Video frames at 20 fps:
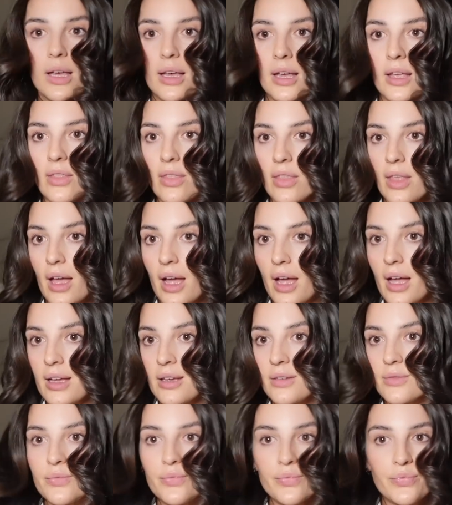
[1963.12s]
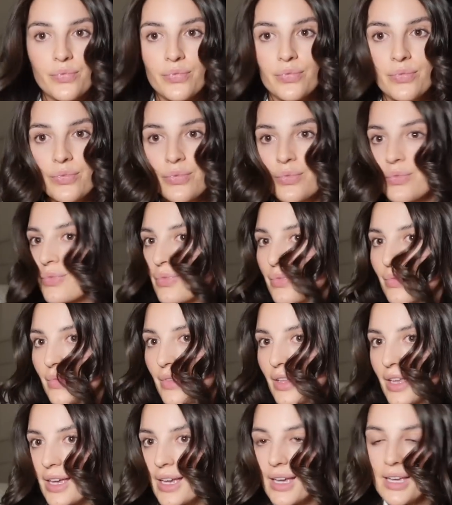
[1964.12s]
And that
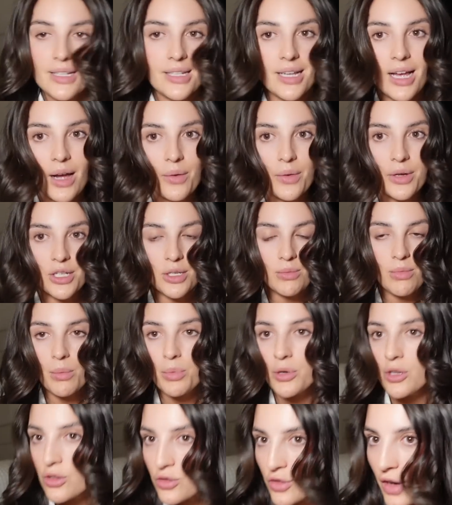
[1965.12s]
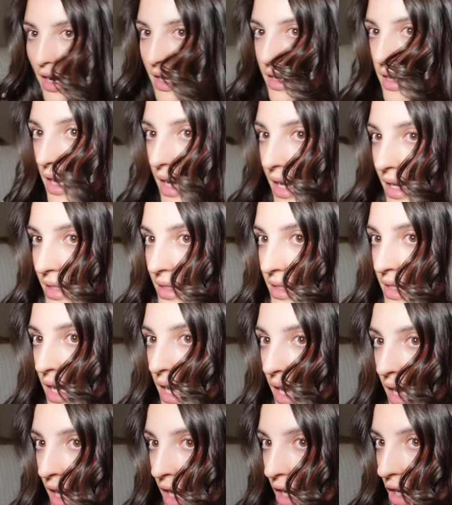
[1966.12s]
is how I do my blow dry. And
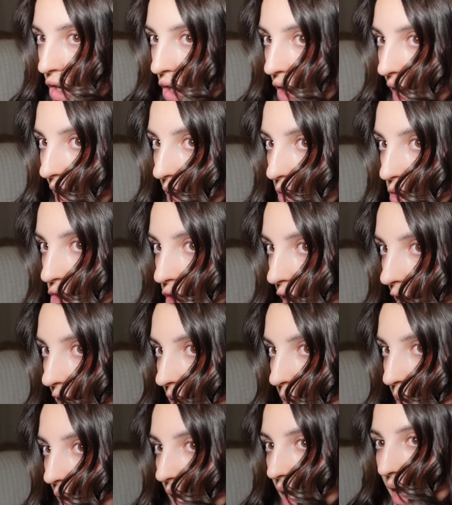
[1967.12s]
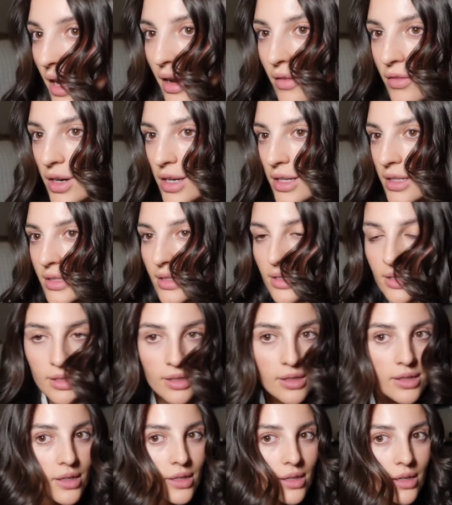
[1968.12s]
look how shiny my hair is.
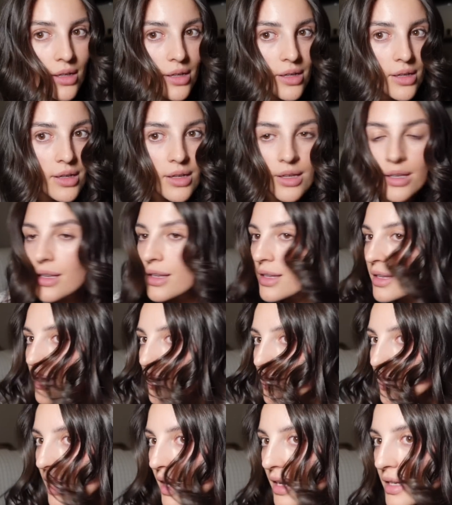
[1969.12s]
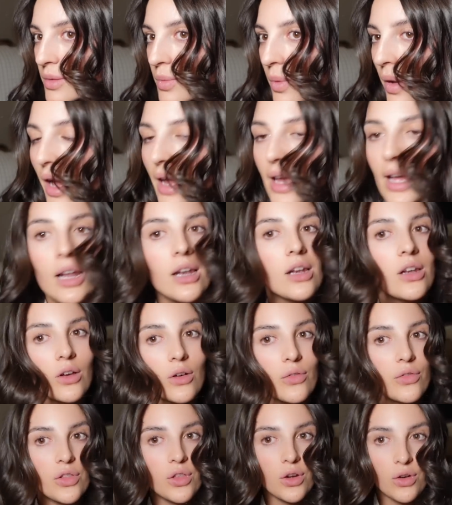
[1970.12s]
That is why I
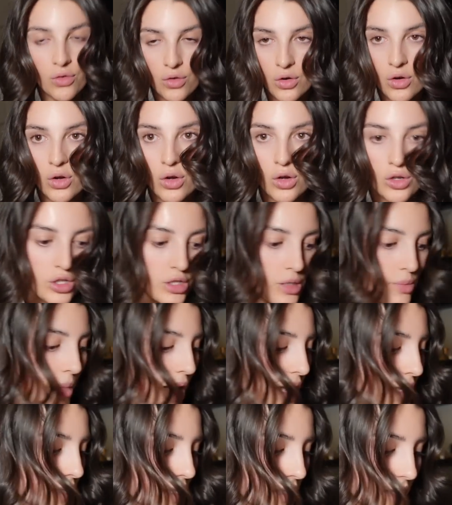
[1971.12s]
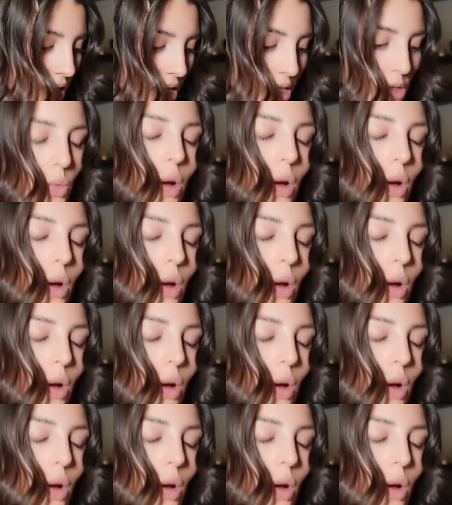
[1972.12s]
love the Grow Gorgeous mask. That is